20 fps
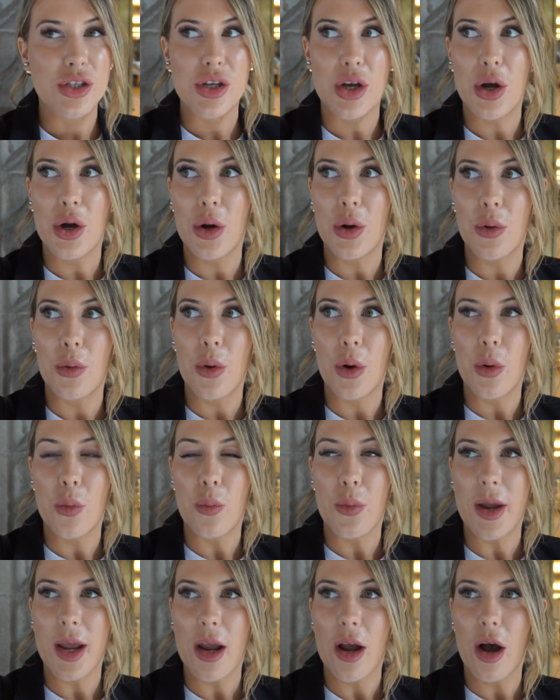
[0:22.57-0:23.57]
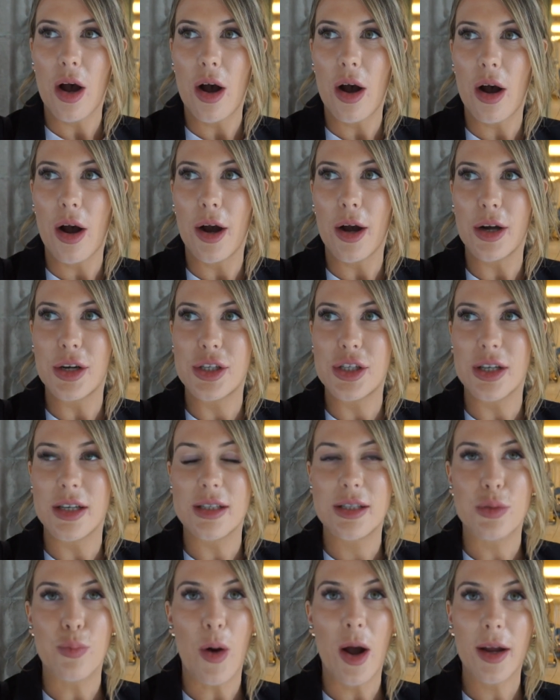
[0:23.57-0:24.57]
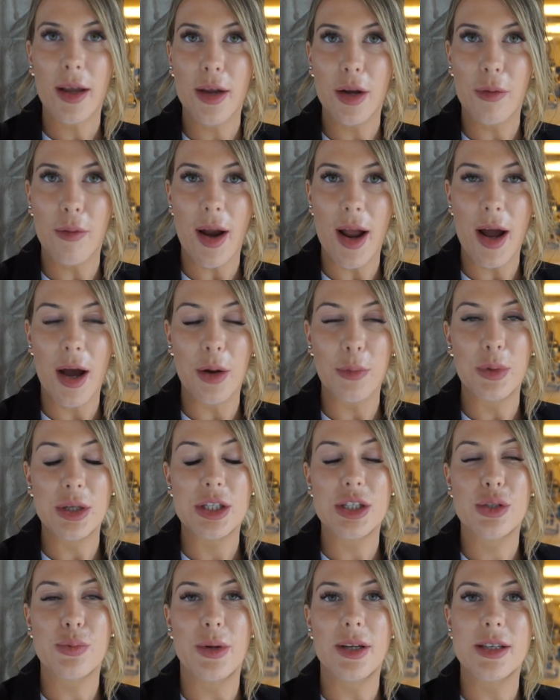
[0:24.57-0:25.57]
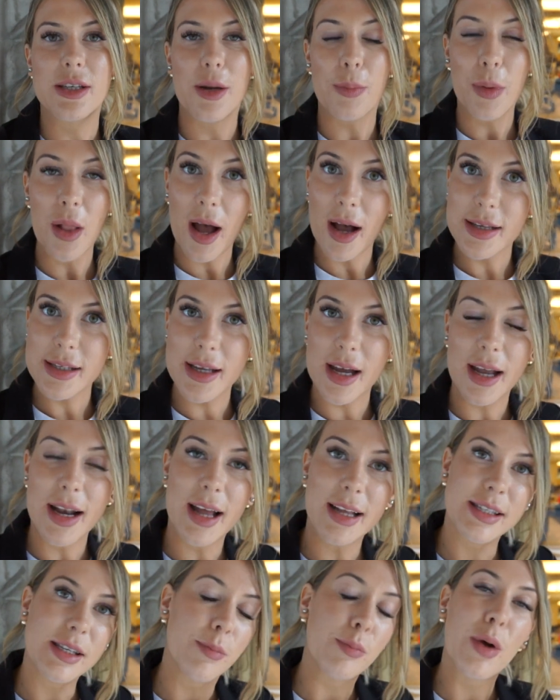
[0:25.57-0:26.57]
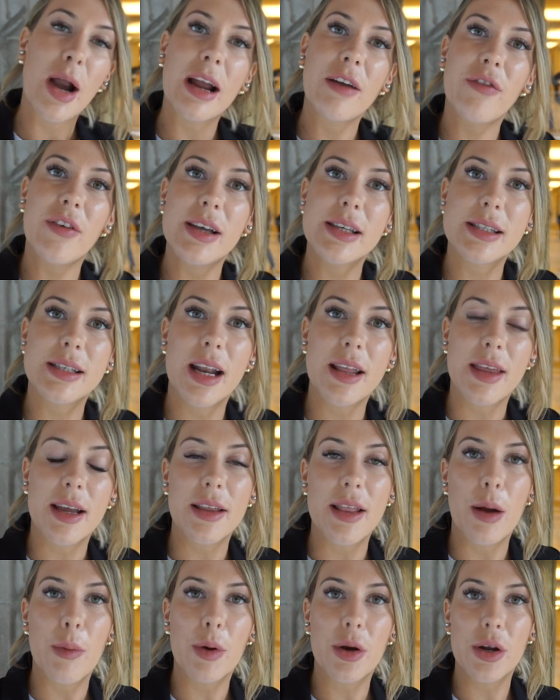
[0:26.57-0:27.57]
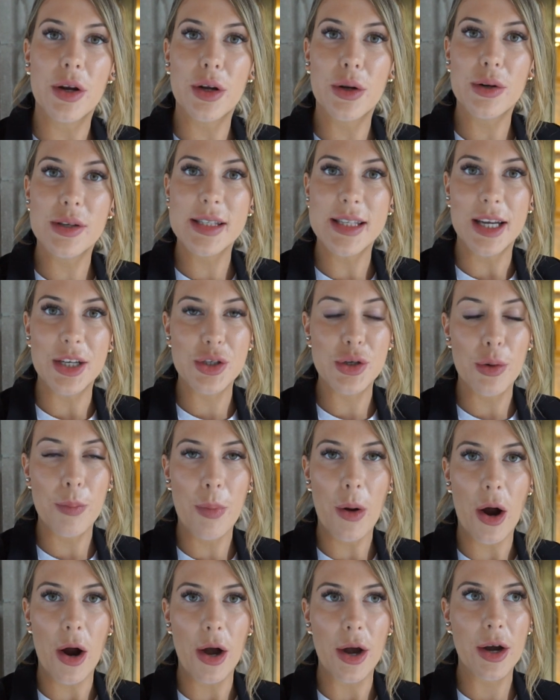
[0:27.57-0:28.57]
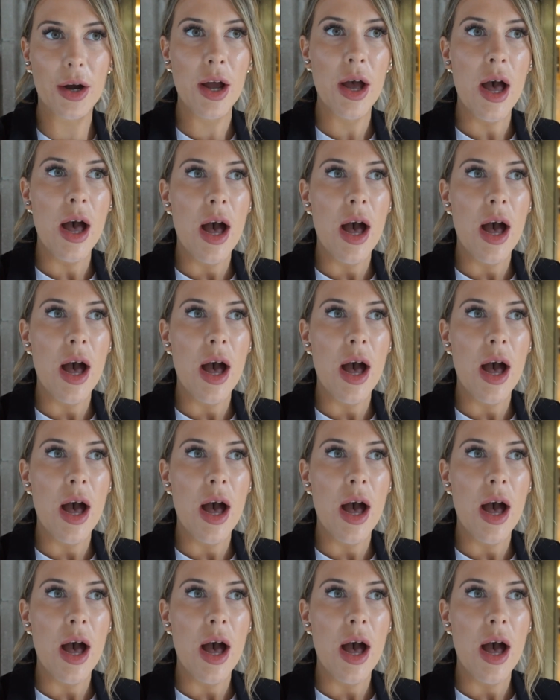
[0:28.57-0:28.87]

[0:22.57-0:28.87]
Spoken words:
So we are just walking around. We just went to the plaza and had some breakfast, and I think now we're gonna go to Central Park.